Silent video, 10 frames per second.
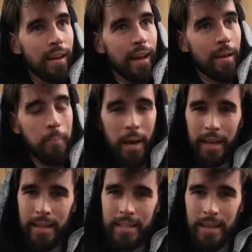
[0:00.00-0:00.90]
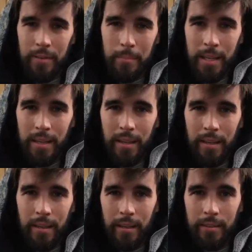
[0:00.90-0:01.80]
and Bec has given me
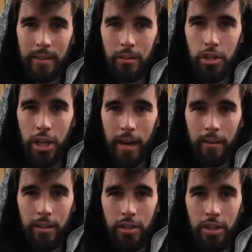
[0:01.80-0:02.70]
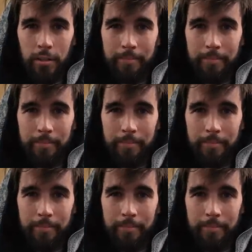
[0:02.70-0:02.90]
a little challenge.